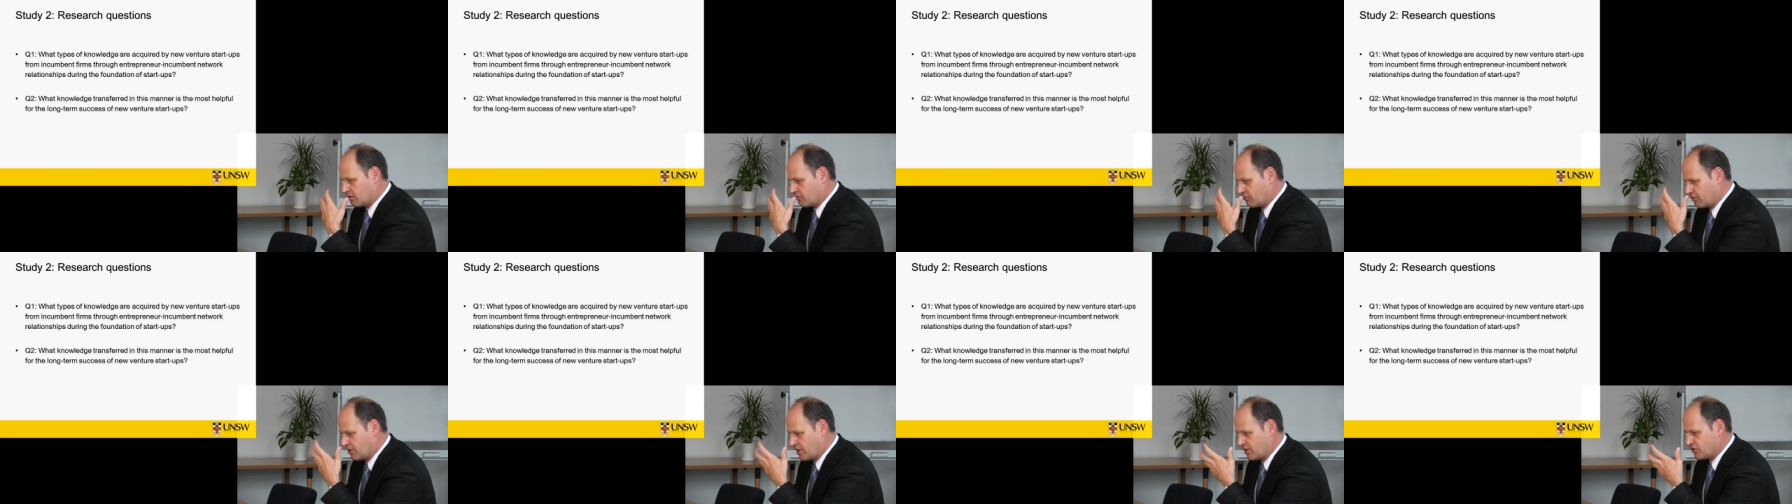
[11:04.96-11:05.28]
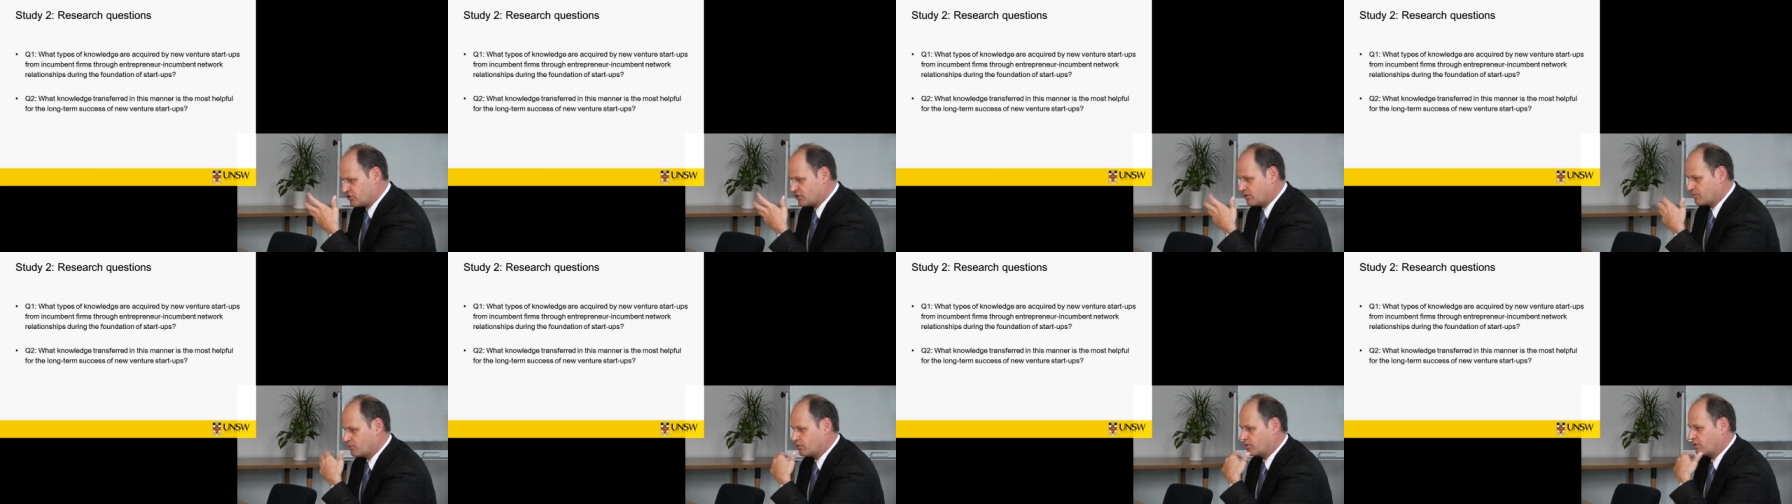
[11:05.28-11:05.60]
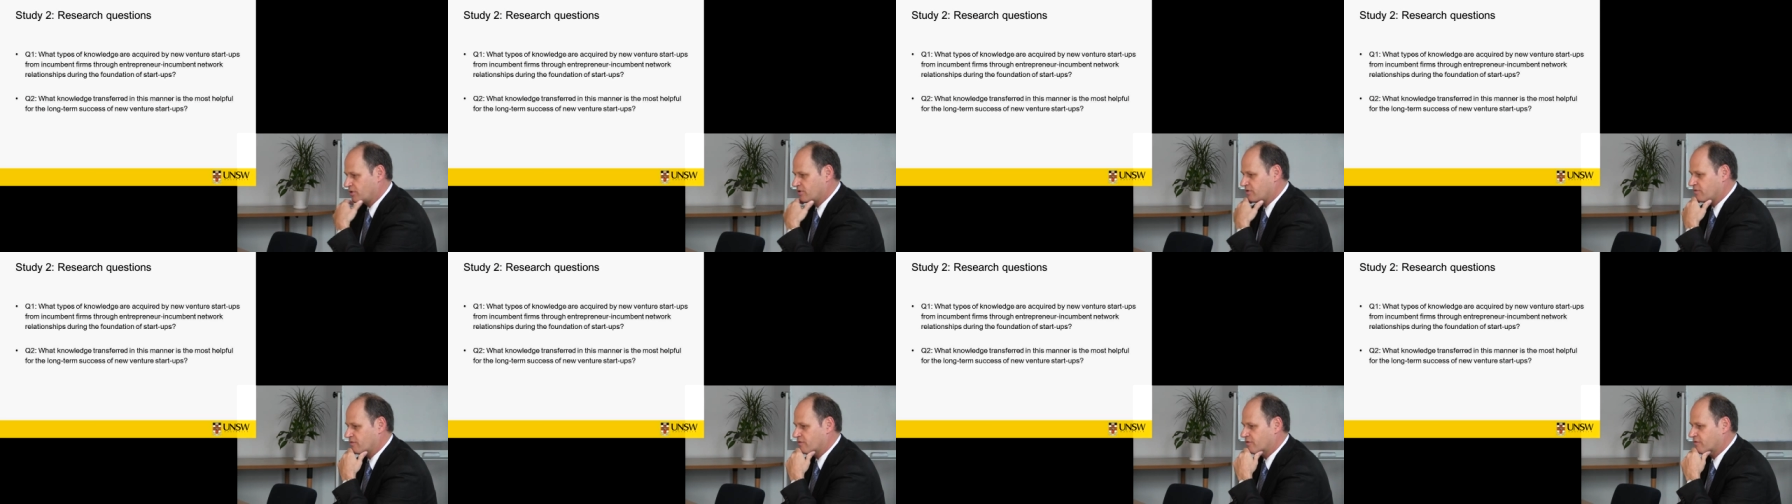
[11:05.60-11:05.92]
relationship
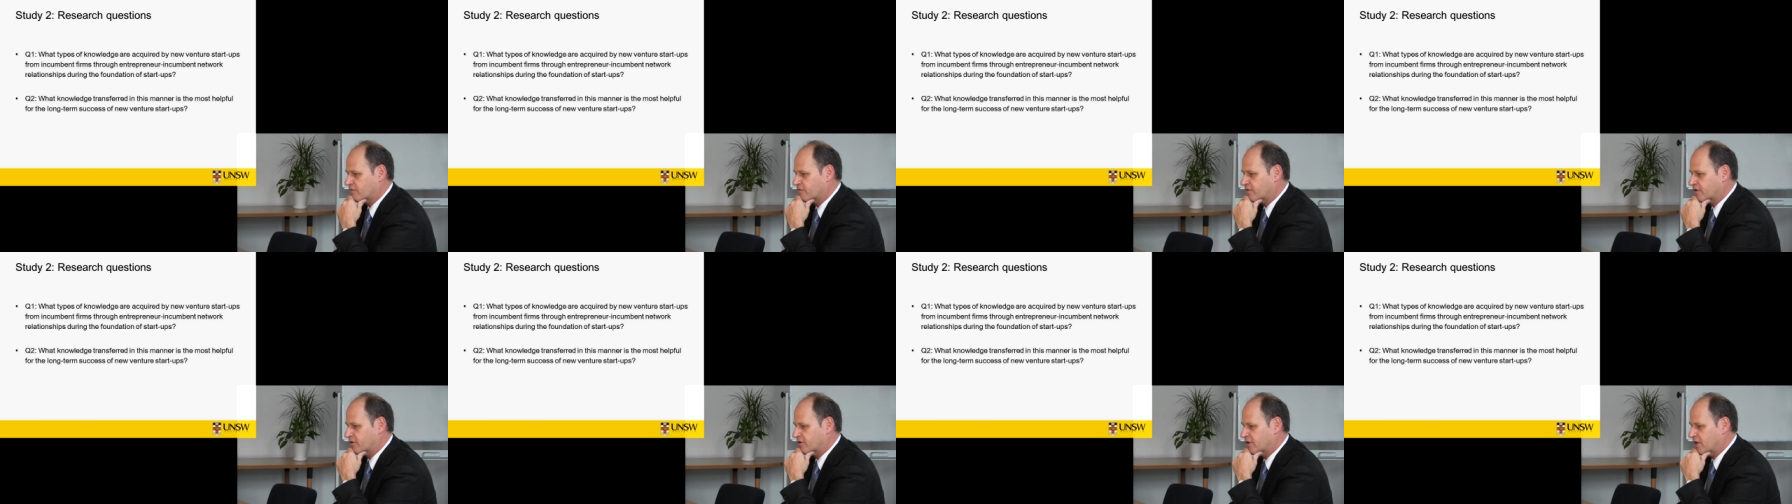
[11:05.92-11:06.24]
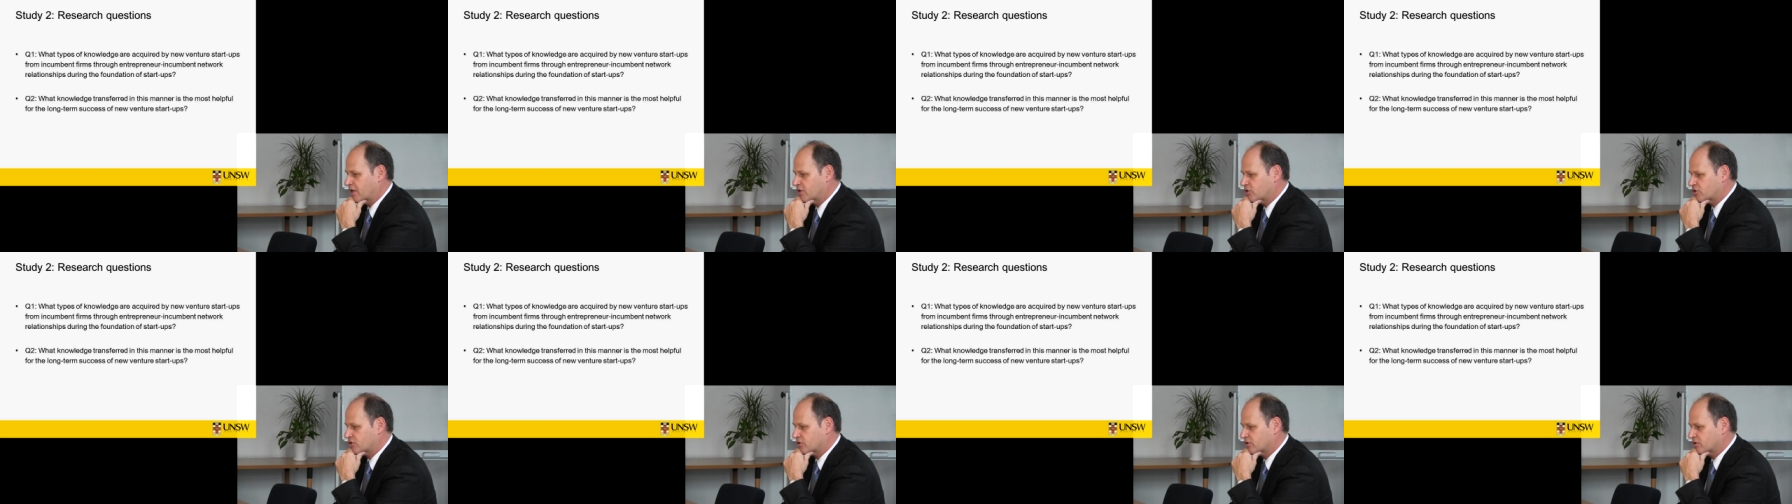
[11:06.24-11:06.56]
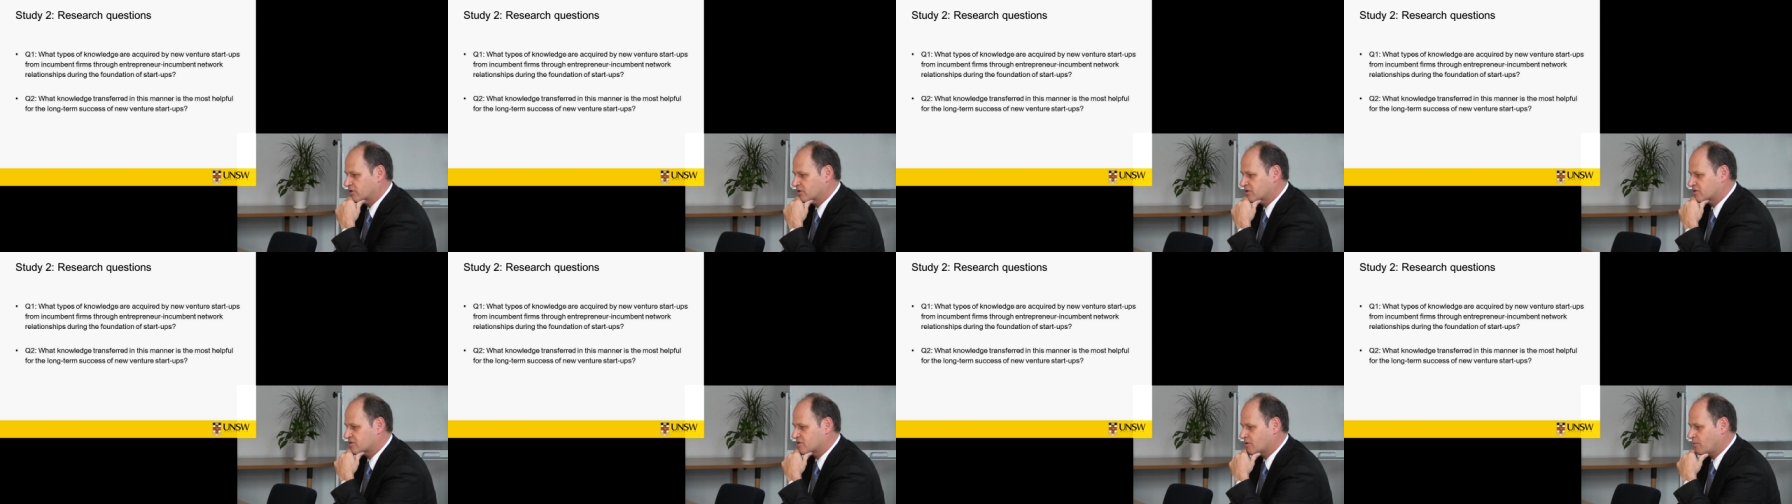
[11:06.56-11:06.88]
doing
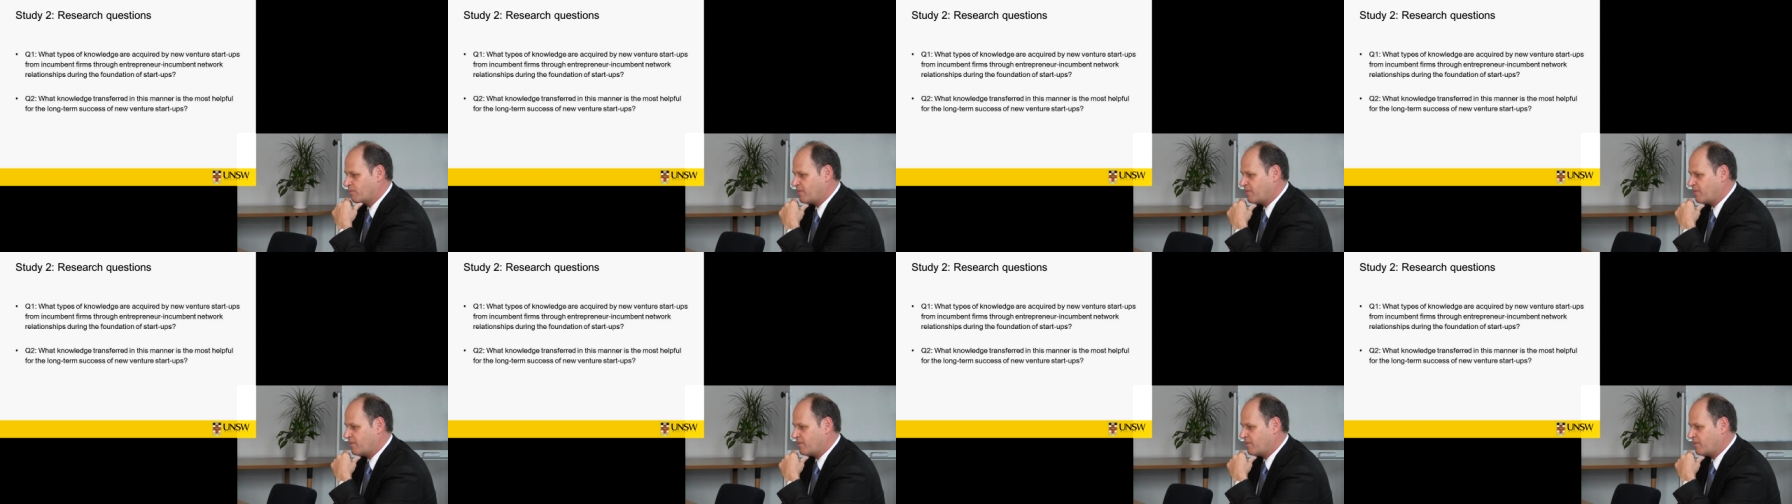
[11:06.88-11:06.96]
foundations?